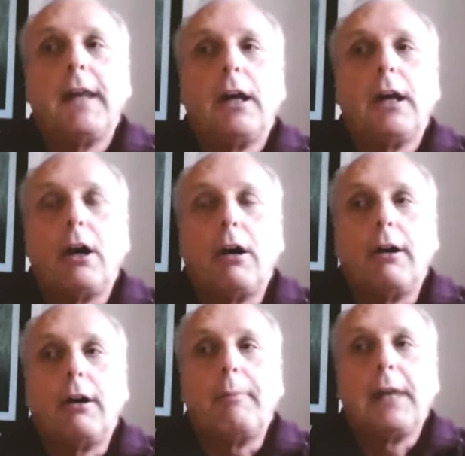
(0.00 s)

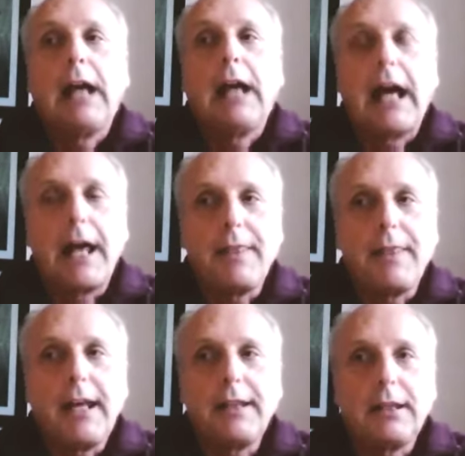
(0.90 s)
And
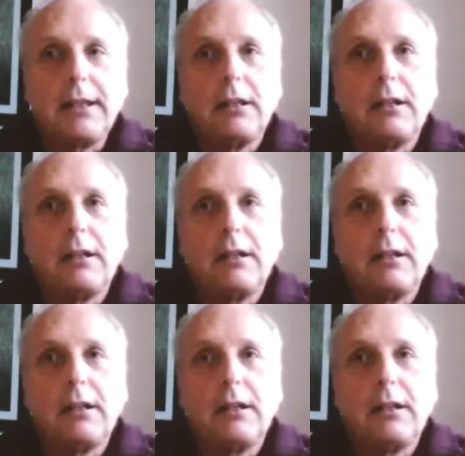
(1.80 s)
then